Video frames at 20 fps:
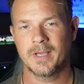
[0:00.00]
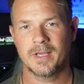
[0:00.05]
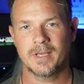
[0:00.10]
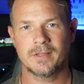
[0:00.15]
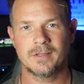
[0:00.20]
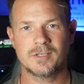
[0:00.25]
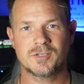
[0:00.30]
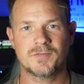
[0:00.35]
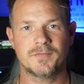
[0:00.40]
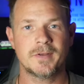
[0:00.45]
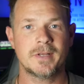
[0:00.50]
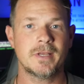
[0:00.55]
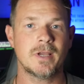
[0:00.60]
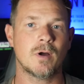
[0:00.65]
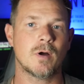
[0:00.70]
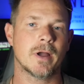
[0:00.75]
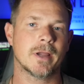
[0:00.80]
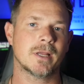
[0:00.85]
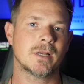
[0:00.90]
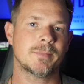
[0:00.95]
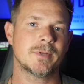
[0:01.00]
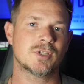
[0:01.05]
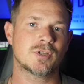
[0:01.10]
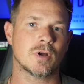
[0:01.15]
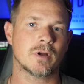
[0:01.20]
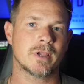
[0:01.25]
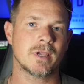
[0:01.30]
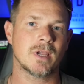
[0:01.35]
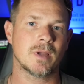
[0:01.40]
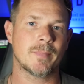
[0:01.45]
In this video, I'm going to be
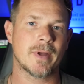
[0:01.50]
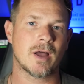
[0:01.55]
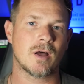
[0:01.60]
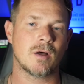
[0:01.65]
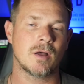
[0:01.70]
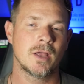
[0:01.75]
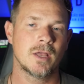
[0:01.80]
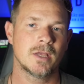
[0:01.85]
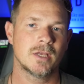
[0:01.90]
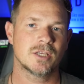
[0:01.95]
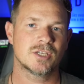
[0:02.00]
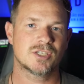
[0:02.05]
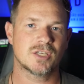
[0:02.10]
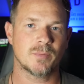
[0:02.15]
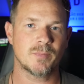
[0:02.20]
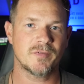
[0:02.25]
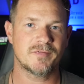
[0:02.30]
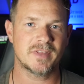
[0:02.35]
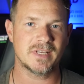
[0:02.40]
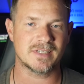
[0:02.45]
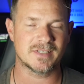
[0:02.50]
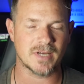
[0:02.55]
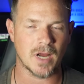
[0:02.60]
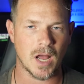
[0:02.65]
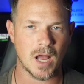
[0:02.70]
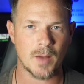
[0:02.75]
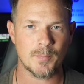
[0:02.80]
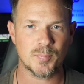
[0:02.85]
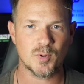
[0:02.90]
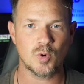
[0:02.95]
talking about some of the
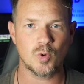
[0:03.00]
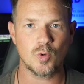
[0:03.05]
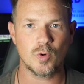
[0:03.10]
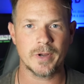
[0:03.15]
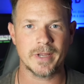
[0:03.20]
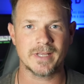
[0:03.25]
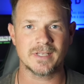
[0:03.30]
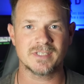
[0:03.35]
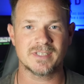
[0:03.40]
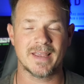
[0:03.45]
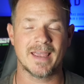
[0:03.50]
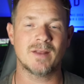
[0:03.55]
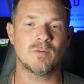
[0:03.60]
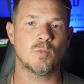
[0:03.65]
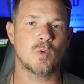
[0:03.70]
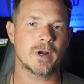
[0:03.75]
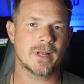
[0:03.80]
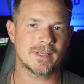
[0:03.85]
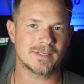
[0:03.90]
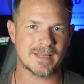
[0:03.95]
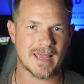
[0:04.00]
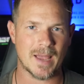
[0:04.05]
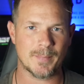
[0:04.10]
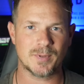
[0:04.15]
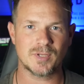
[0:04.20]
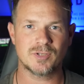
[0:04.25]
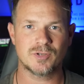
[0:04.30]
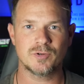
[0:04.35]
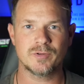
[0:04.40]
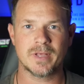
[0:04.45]
top coins and what has
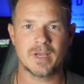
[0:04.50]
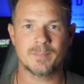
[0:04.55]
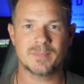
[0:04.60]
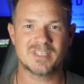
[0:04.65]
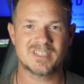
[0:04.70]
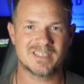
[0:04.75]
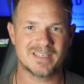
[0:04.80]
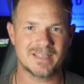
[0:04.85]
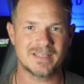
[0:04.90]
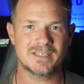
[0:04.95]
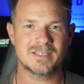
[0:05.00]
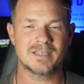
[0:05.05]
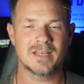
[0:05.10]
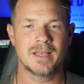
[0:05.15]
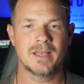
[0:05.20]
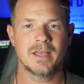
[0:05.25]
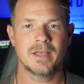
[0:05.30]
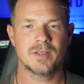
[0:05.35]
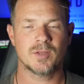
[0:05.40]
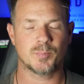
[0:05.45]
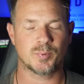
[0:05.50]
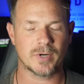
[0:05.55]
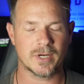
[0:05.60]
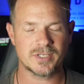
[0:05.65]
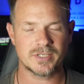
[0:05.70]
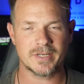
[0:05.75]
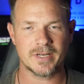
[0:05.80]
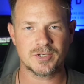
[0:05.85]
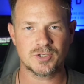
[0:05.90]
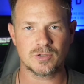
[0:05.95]
happened to them since the
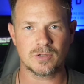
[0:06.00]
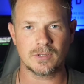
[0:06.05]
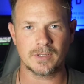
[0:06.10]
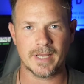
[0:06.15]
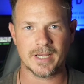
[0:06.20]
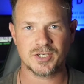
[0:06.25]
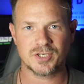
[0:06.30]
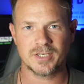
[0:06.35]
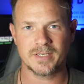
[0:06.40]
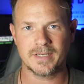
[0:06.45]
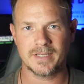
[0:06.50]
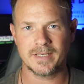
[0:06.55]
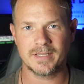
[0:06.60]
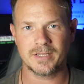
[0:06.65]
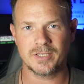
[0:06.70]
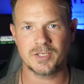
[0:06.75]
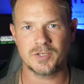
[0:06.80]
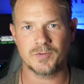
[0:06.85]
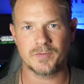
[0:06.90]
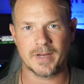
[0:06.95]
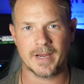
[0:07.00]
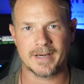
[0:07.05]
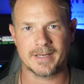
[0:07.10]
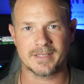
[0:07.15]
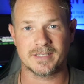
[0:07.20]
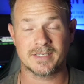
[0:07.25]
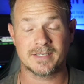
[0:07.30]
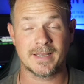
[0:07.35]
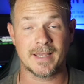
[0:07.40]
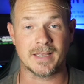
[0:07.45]
presidential election in the
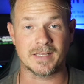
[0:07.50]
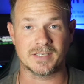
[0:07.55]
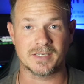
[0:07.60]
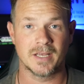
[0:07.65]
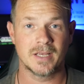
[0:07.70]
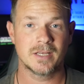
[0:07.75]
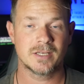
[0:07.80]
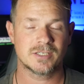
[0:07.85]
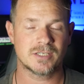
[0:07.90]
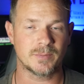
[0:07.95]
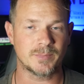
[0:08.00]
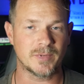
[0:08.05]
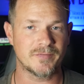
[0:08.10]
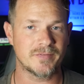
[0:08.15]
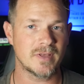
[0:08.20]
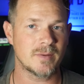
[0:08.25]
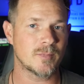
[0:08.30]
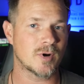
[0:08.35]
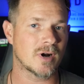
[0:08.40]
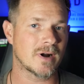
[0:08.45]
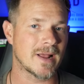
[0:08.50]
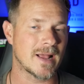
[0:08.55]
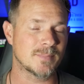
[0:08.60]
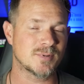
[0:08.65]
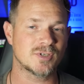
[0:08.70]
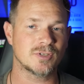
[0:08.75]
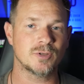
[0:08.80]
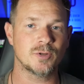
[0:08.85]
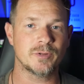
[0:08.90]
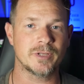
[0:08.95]
United States. Some of them are
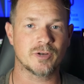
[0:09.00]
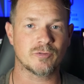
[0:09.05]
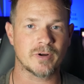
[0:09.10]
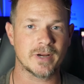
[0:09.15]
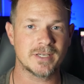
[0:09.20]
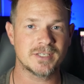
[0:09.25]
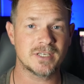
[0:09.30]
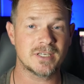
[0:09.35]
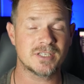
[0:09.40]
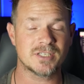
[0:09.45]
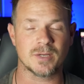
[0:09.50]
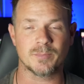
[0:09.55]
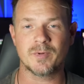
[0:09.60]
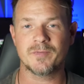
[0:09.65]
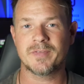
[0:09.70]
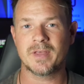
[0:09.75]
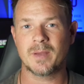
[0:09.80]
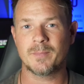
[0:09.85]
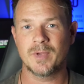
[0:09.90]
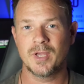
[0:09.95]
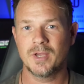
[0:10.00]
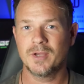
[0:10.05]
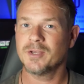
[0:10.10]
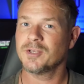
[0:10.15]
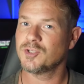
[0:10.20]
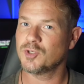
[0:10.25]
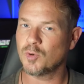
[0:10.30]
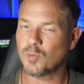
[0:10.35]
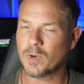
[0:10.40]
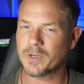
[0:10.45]
absolutely crazy. Some of them
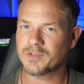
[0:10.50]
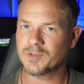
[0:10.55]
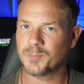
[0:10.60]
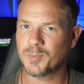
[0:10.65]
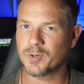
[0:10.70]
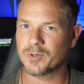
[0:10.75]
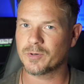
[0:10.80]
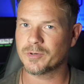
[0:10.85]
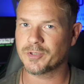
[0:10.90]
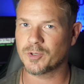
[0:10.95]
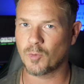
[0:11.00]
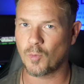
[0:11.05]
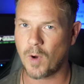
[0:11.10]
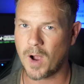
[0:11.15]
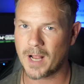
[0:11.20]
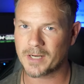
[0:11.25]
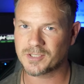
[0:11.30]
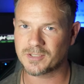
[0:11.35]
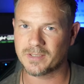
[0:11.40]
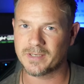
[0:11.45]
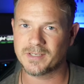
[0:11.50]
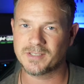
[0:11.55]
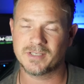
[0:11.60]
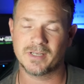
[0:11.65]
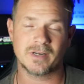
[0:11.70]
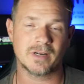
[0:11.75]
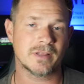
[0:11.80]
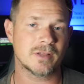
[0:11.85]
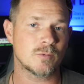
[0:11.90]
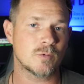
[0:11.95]
you'll want to put on your watch list,
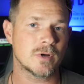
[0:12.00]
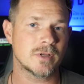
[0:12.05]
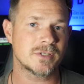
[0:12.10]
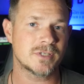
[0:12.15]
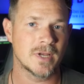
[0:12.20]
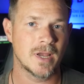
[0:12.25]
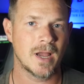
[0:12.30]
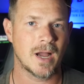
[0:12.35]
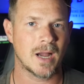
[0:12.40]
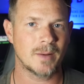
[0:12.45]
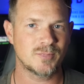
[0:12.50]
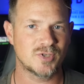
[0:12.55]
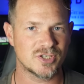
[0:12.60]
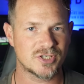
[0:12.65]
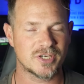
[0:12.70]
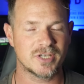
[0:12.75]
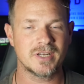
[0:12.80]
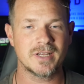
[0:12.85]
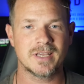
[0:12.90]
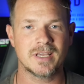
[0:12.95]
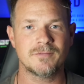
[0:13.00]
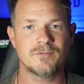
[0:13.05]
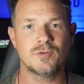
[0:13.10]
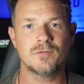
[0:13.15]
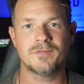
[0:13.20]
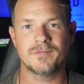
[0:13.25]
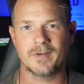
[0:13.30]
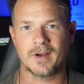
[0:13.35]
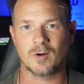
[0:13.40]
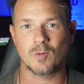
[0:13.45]
and other ones I'm just going to give
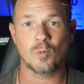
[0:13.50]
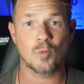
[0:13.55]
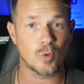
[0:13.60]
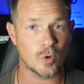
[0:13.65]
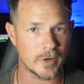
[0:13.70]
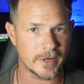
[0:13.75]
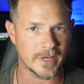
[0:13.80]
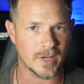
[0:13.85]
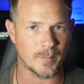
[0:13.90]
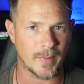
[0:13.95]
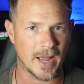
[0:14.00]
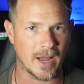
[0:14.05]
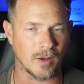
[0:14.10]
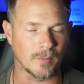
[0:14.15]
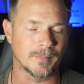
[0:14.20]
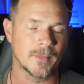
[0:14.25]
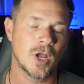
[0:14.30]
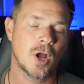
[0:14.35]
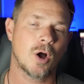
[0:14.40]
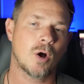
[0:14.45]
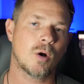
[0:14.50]
you fair warning about.